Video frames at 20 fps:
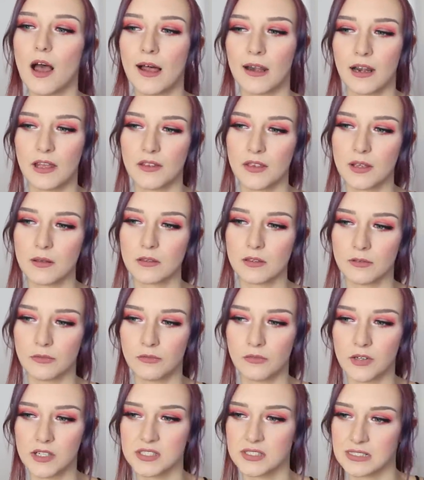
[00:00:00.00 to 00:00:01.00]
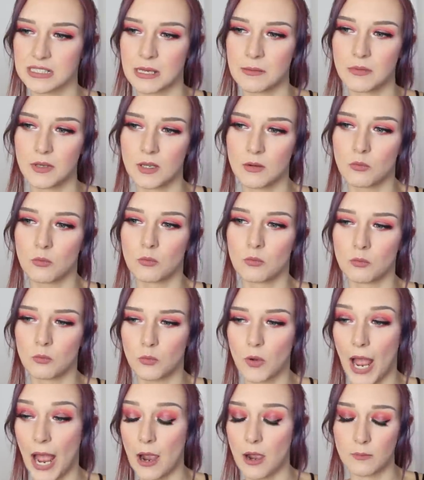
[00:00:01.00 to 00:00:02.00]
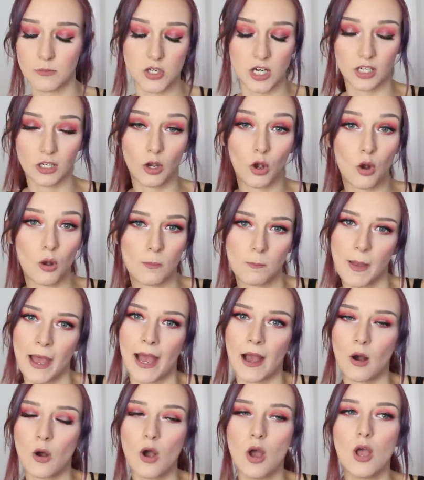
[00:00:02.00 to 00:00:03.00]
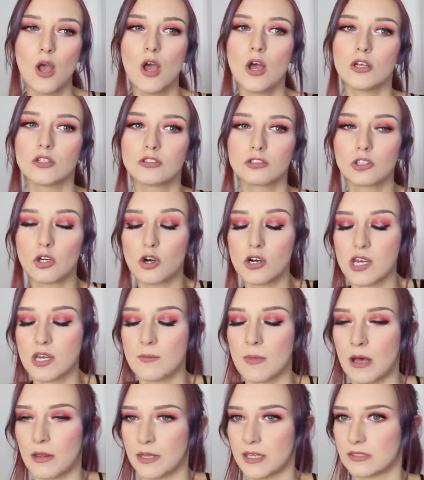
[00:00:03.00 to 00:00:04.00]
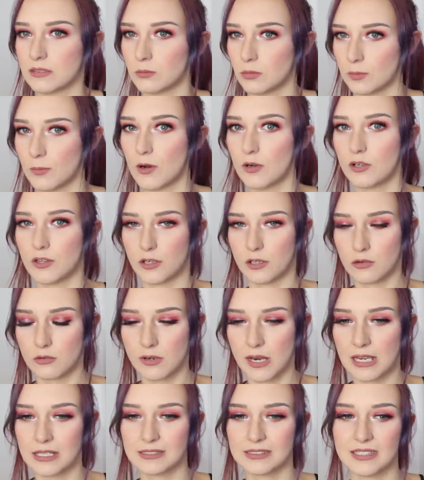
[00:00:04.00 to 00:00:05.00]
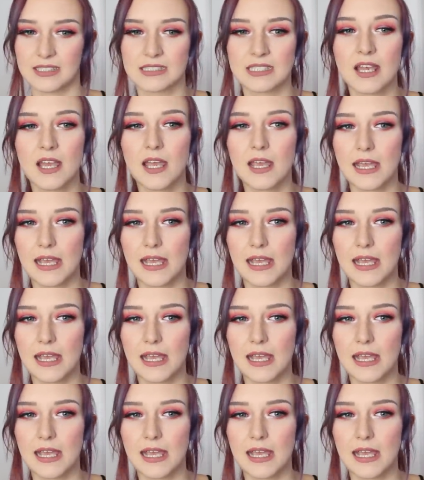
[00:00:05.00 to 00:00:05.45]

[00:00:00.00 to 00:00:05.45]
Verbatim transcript: And I think the first step in how I'm trying to go about talking about this and promoting other creators